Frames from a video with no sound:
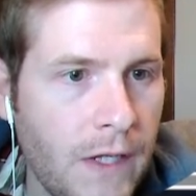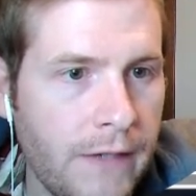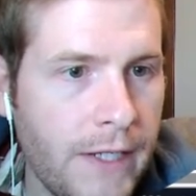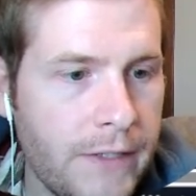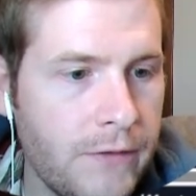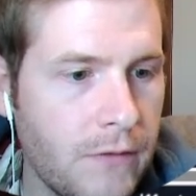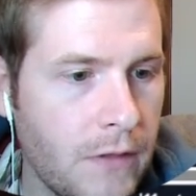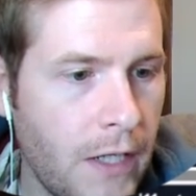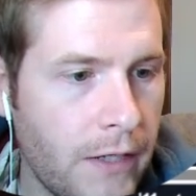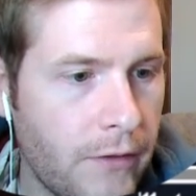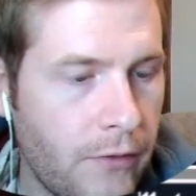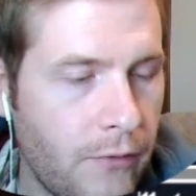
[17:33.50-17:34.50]
I got to do a lot
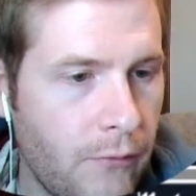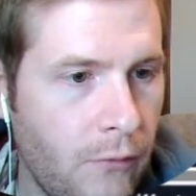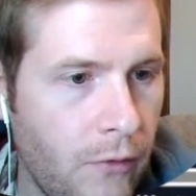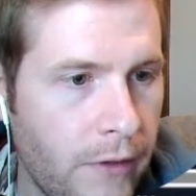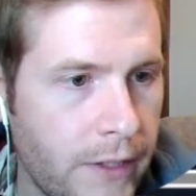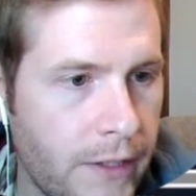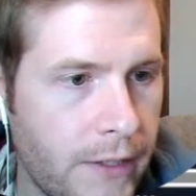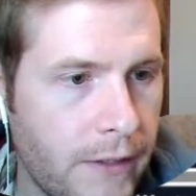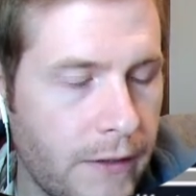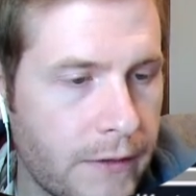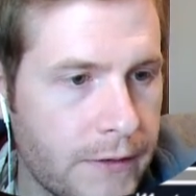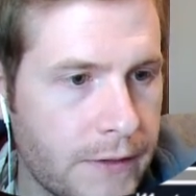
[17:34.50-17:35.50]
of thwarting
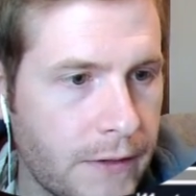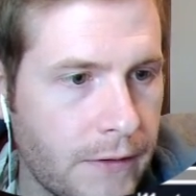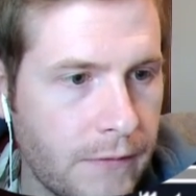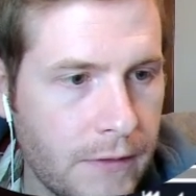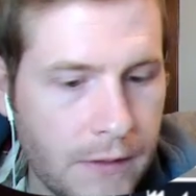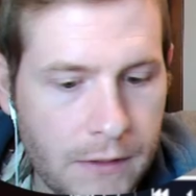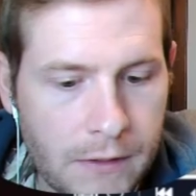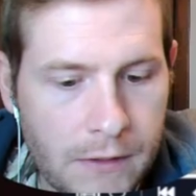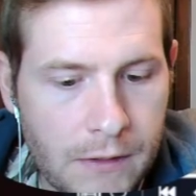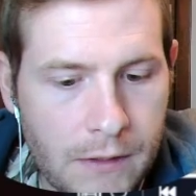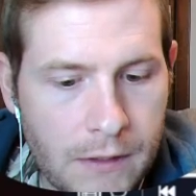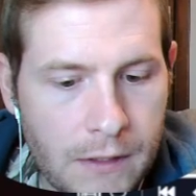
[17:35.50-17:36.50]
here. So
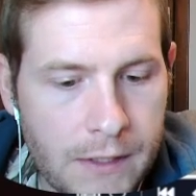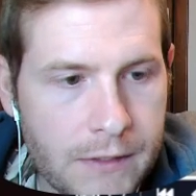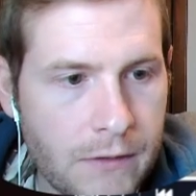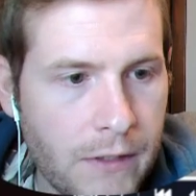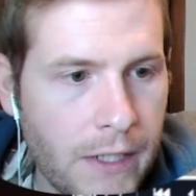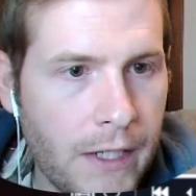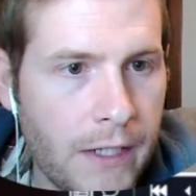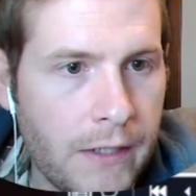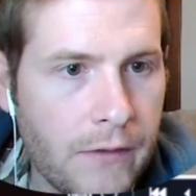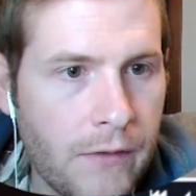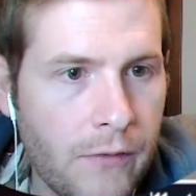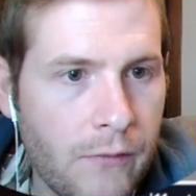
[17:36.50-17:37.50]
let's go ahead
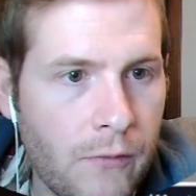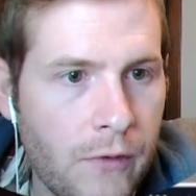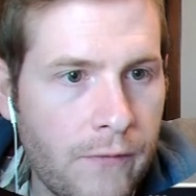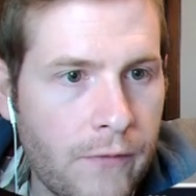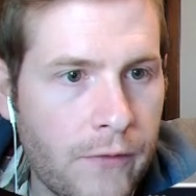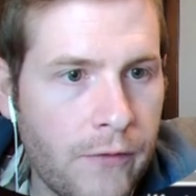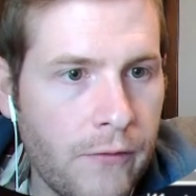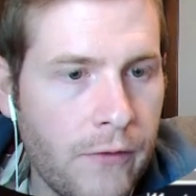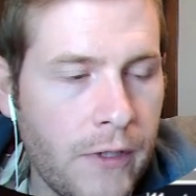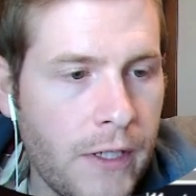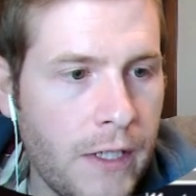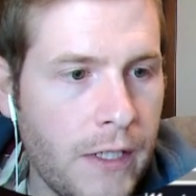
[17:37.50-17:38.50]
and thwart for
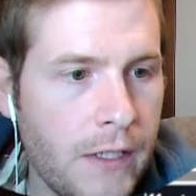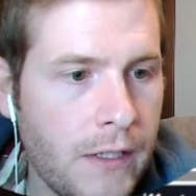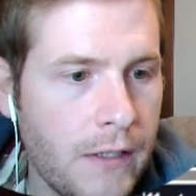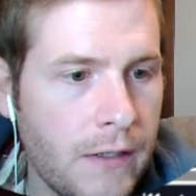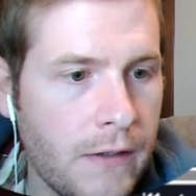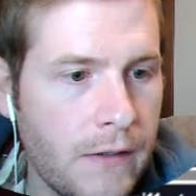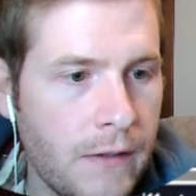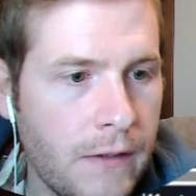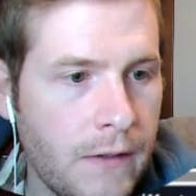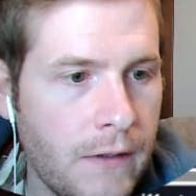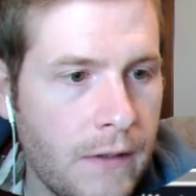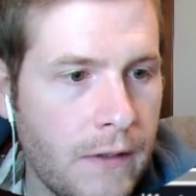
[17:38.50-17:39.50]
3.
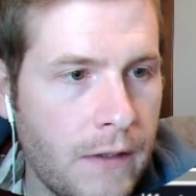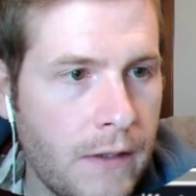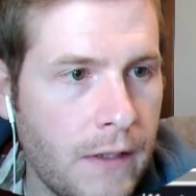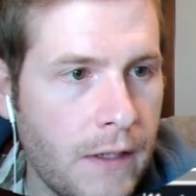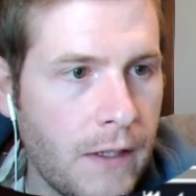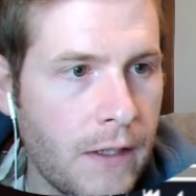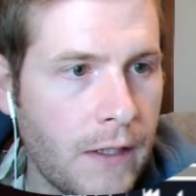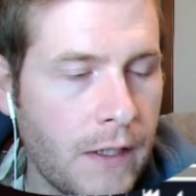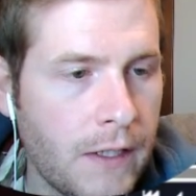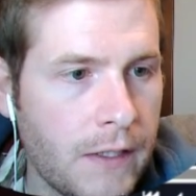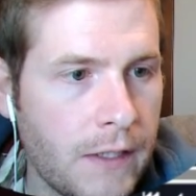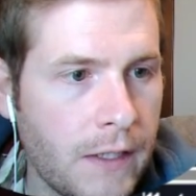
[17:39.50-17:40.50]

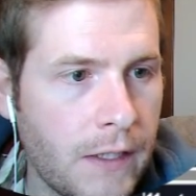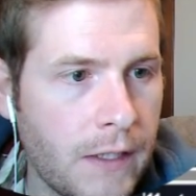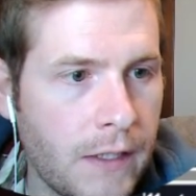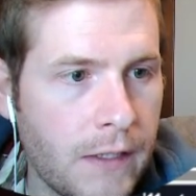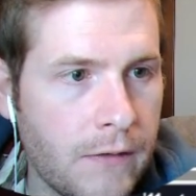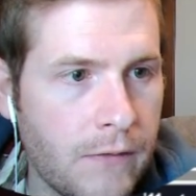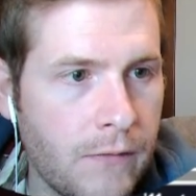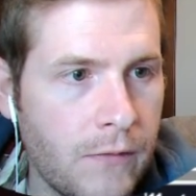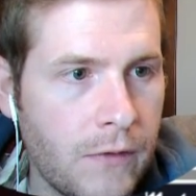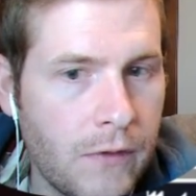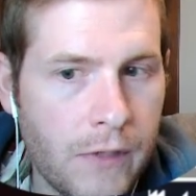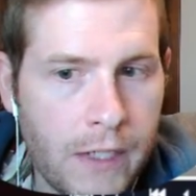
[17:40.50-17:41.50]
And we'll
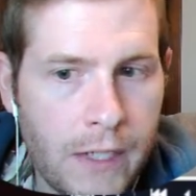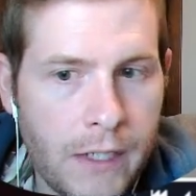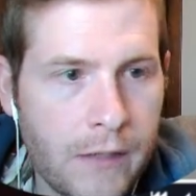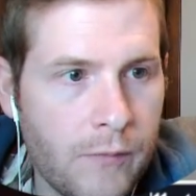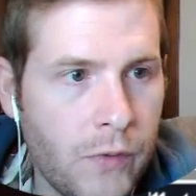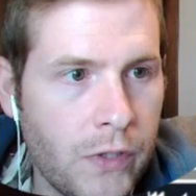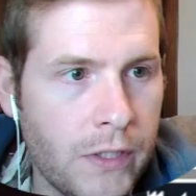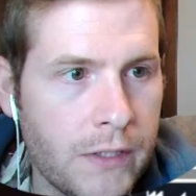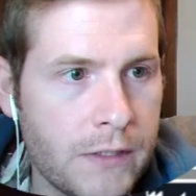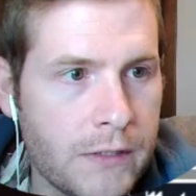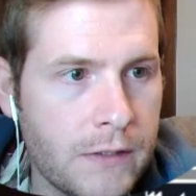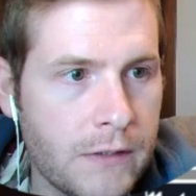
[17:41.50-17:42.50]
go ahead and
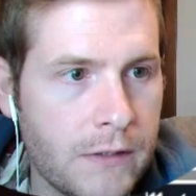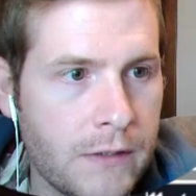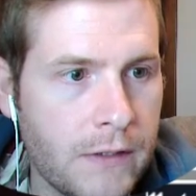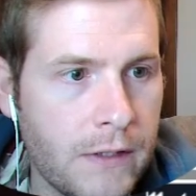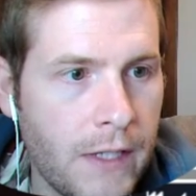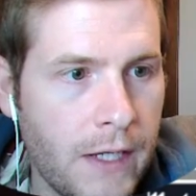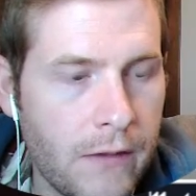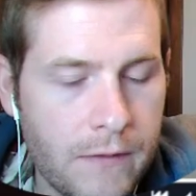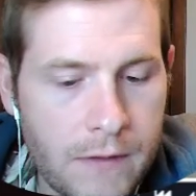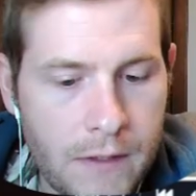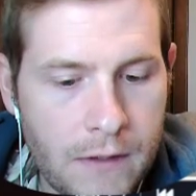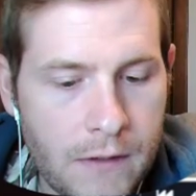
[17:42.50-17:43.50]
put that on
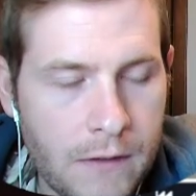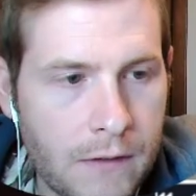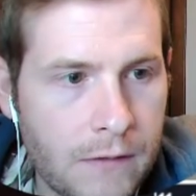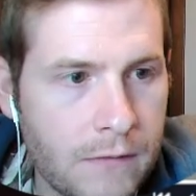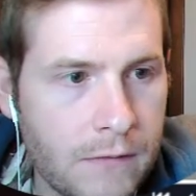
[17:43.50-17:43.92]
there.